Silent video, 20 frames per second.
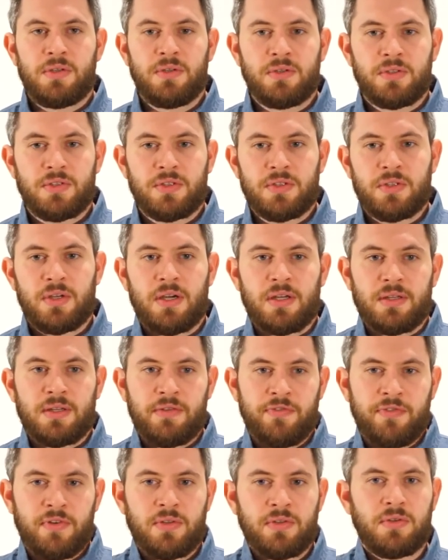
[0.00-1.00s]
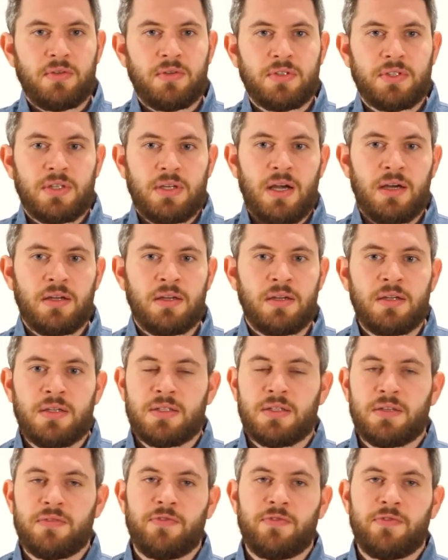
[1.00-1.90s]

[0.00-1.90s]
use different tools than others,